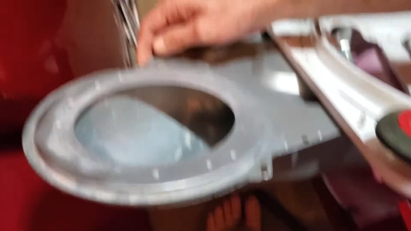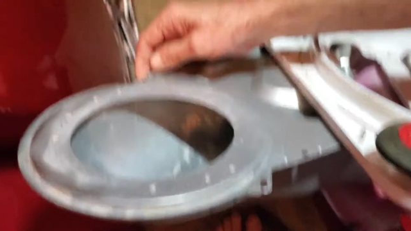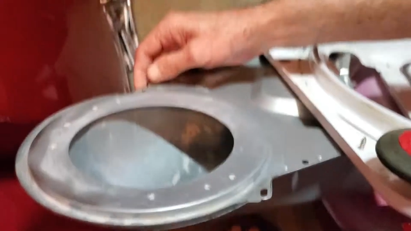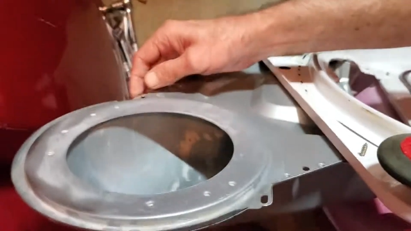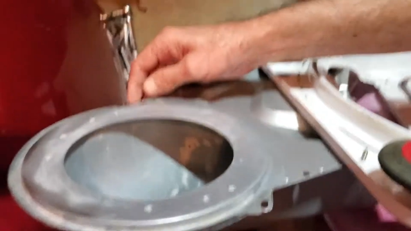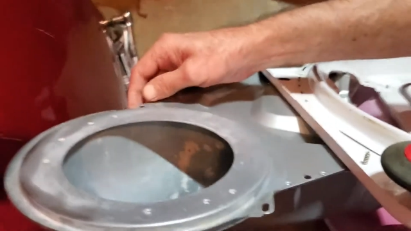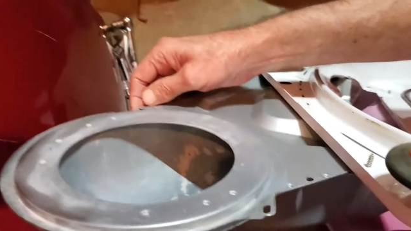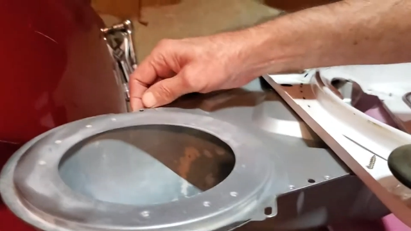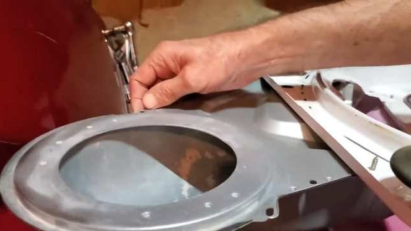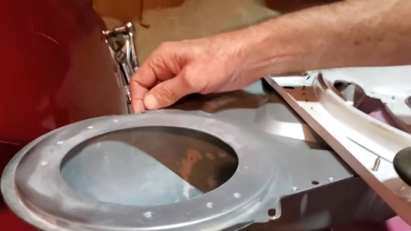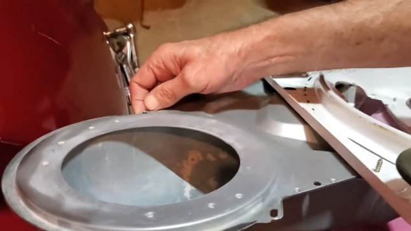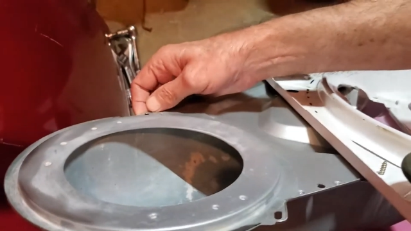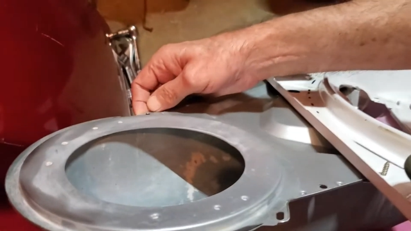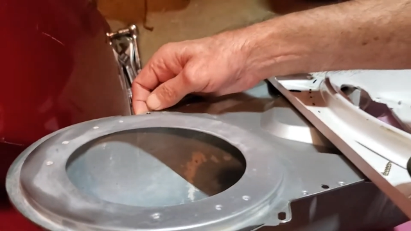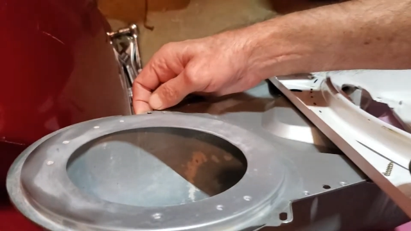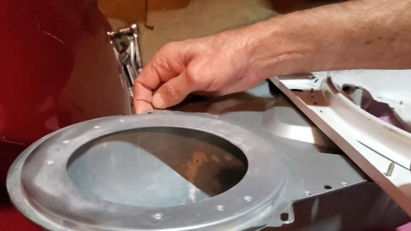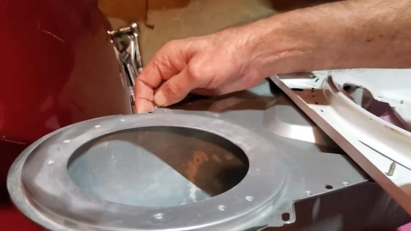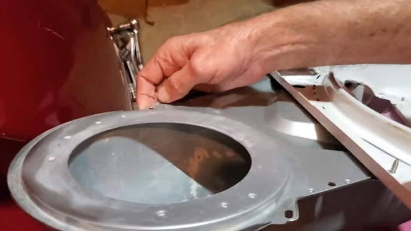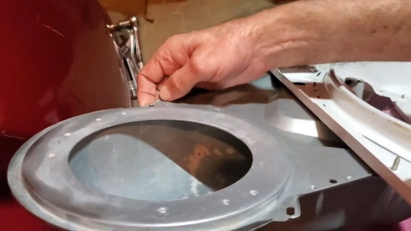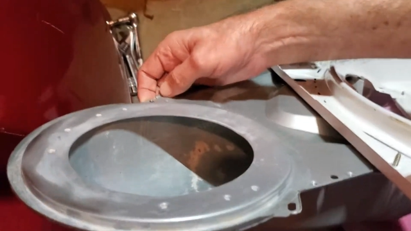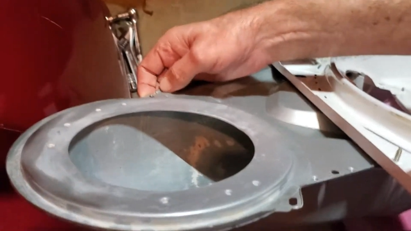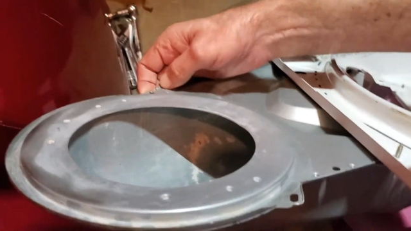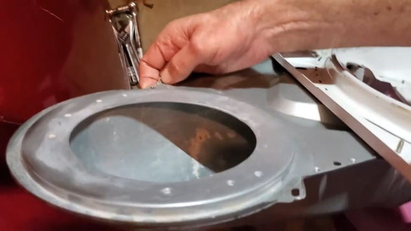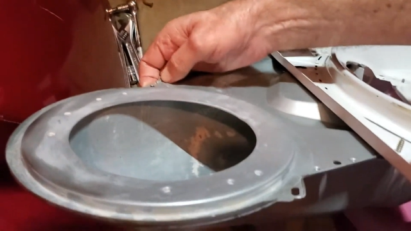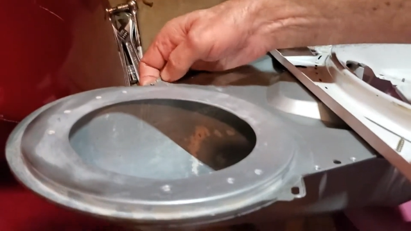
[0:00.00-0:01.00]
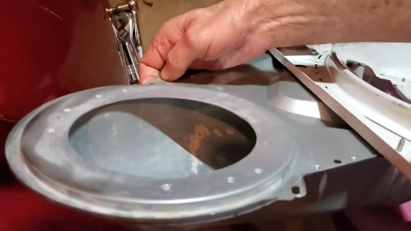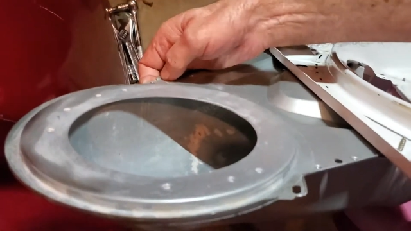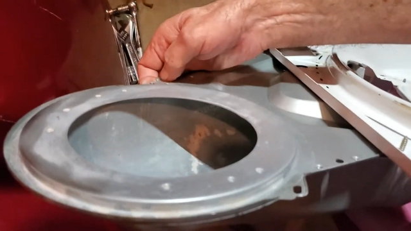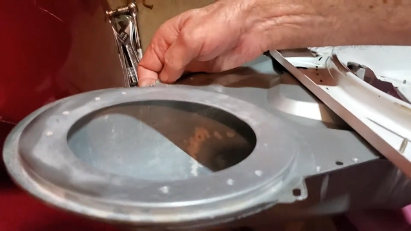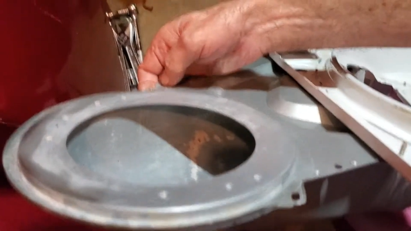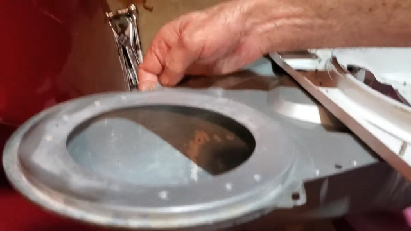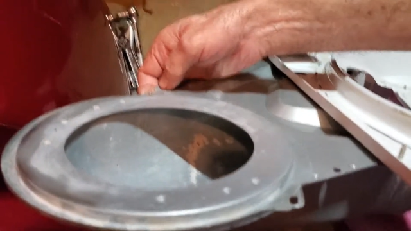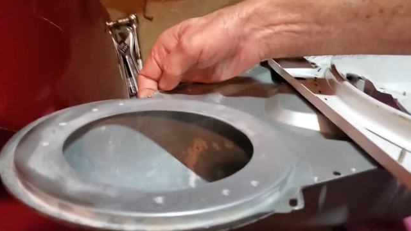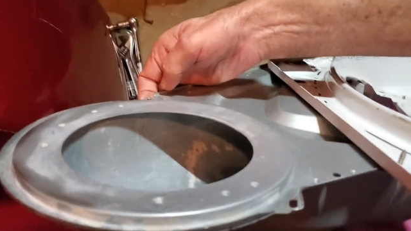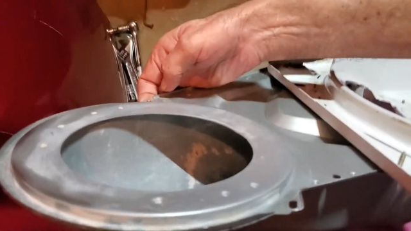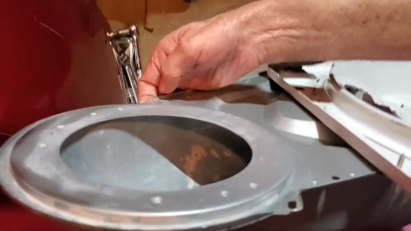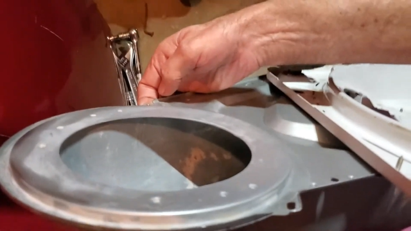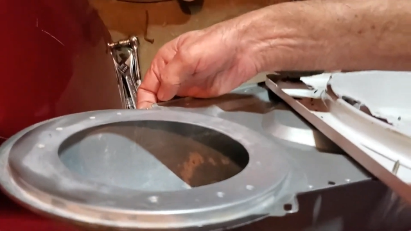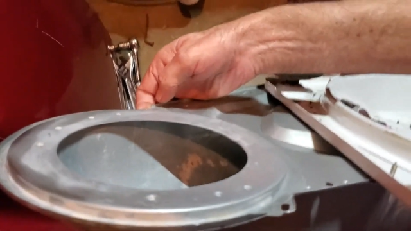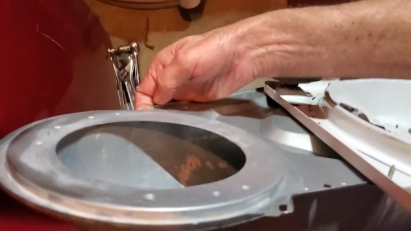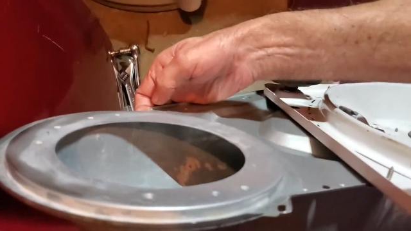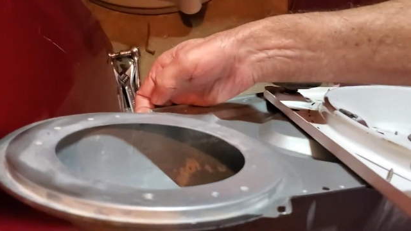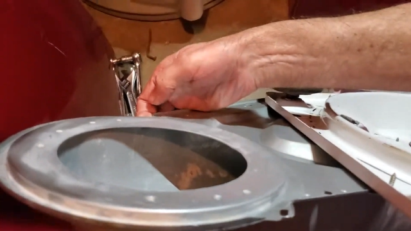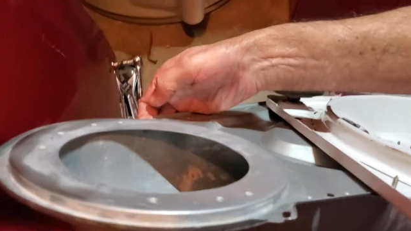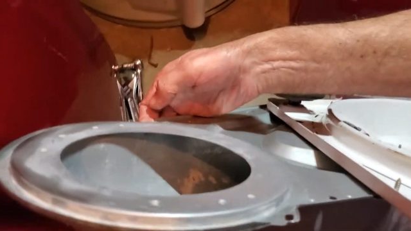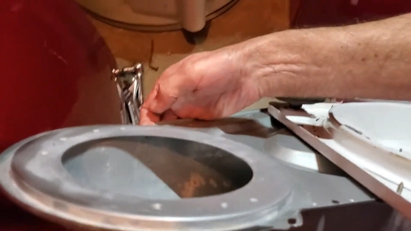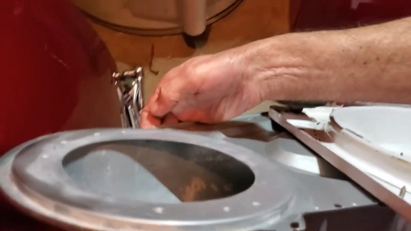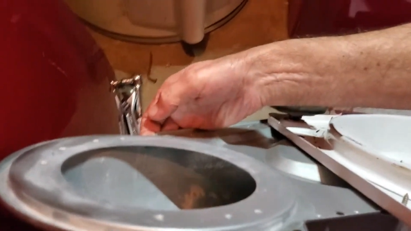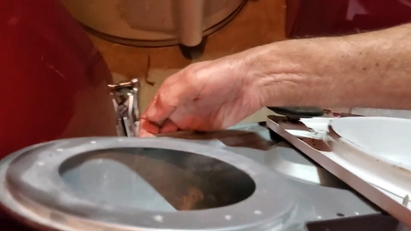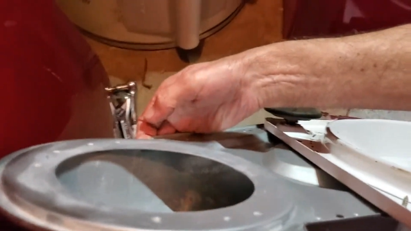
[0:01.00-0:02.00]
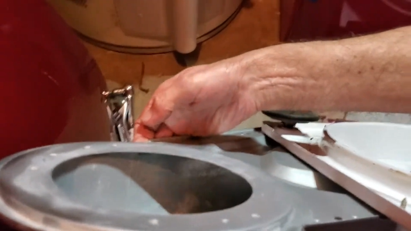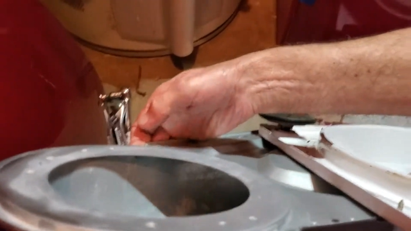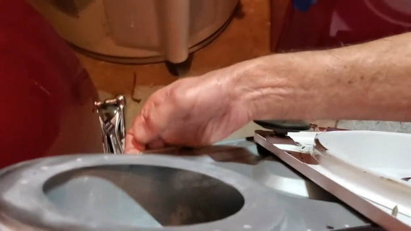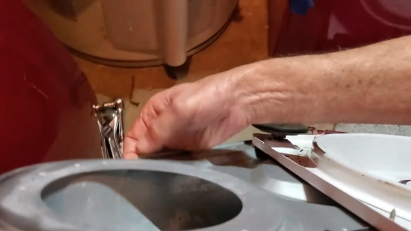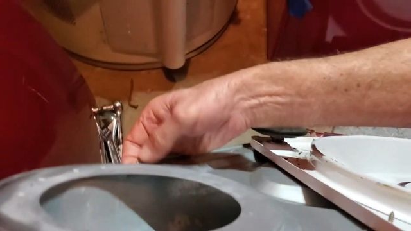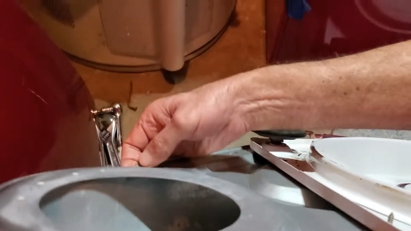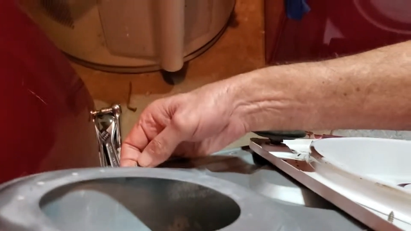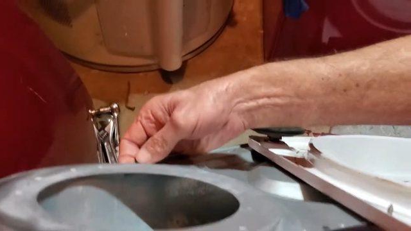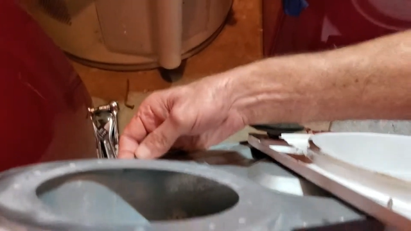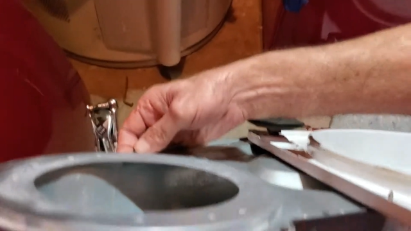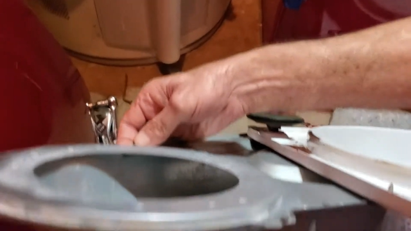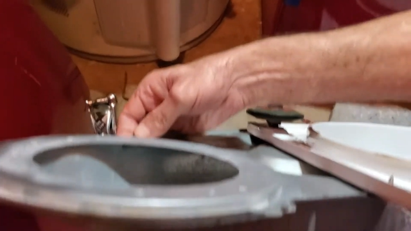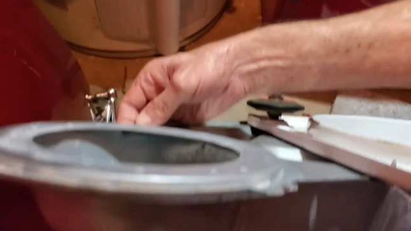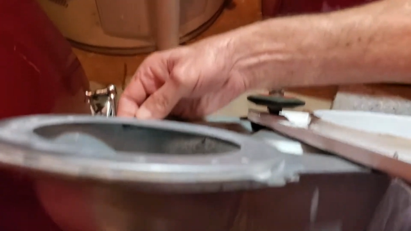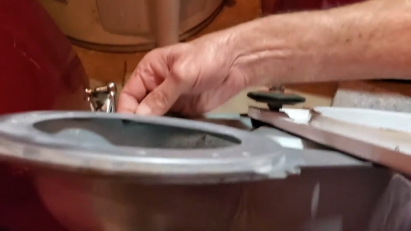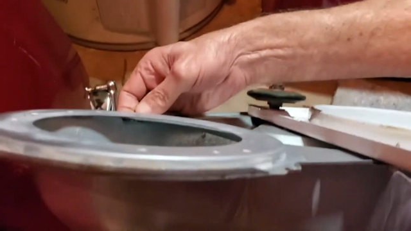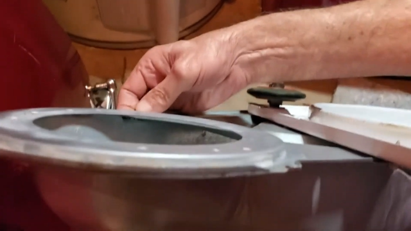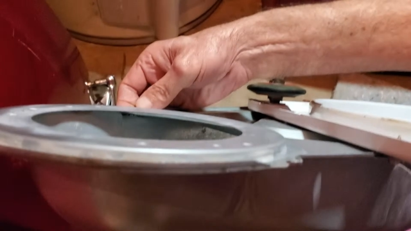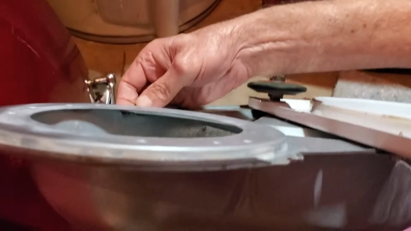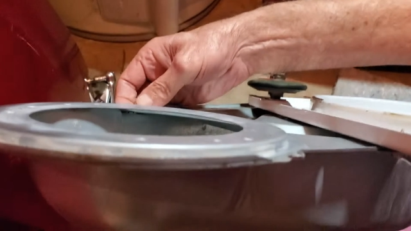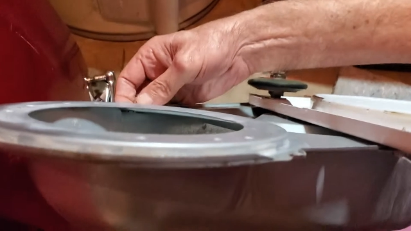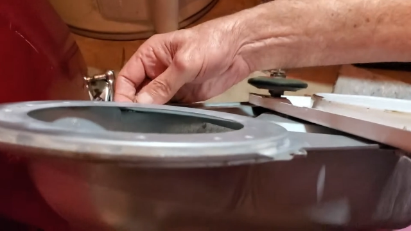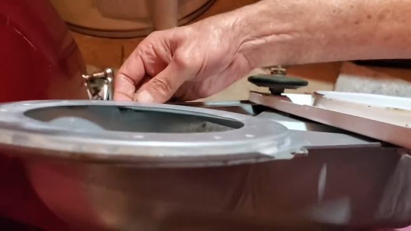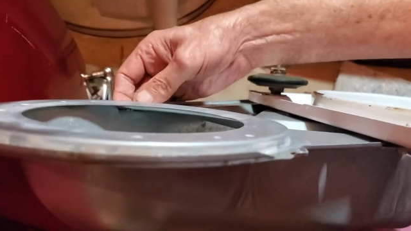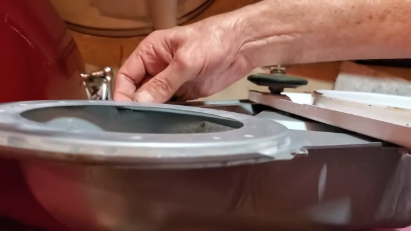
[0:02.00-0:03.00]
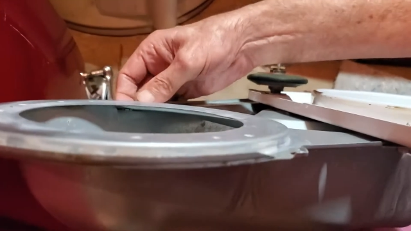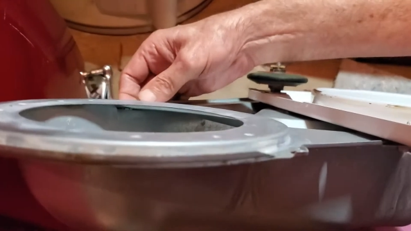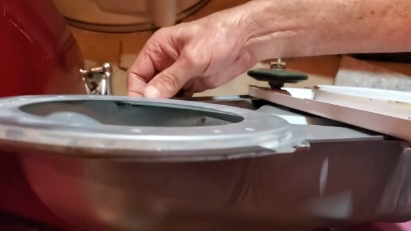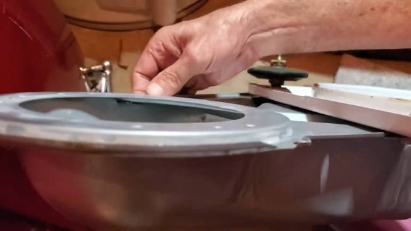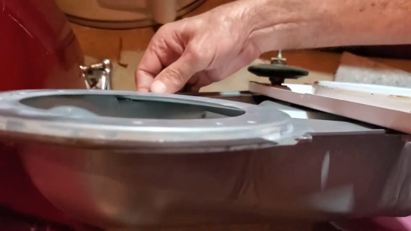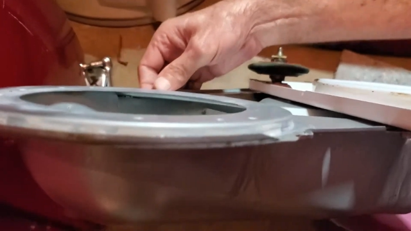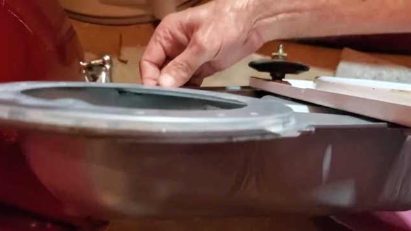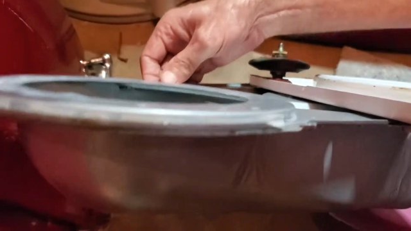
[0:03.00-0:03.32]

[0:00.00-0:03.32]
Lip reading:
[unreadable: no face in view]